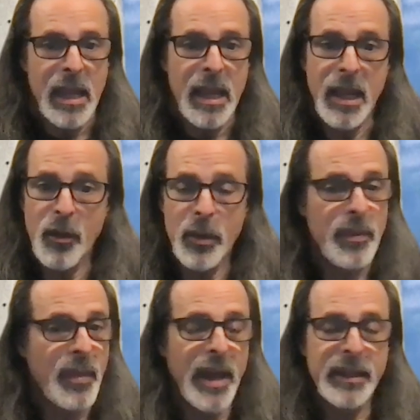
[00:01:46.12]

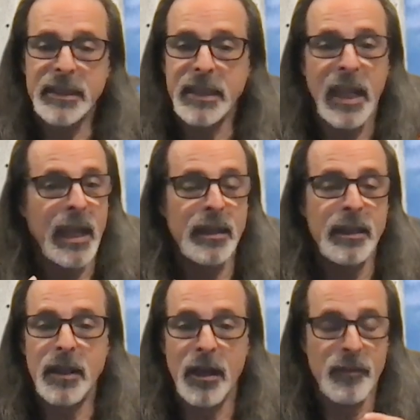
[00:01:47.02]
Hearing that at the
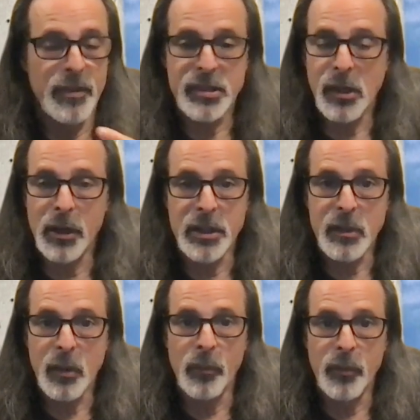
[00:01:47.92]
end of The Song Is
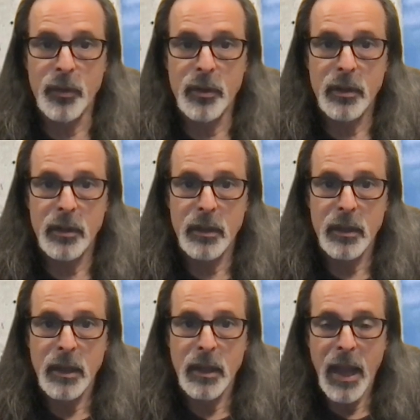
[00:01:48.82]
Over
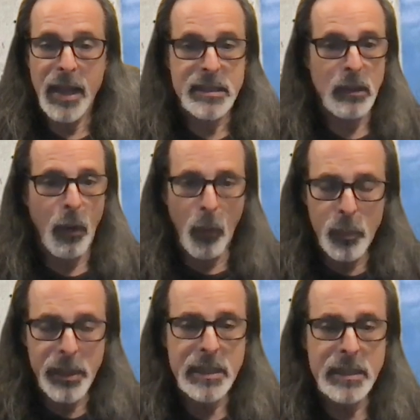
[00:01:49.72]
has
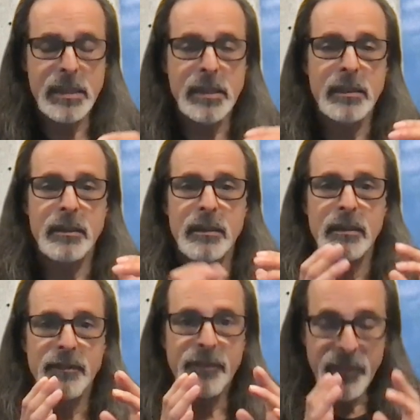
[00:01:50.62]
always
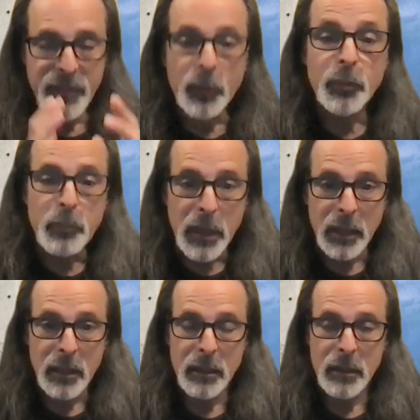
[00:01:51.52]
filled me
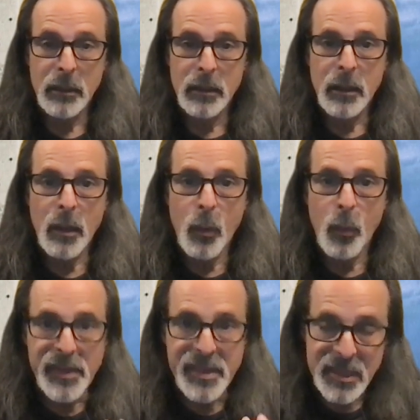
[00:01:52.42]

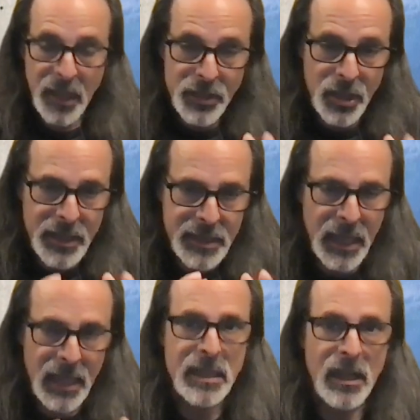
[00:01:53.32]
with such a
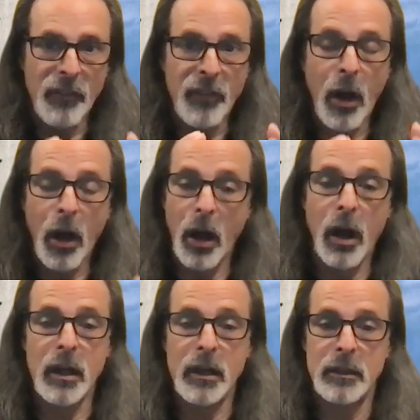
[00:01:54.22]
sense of awe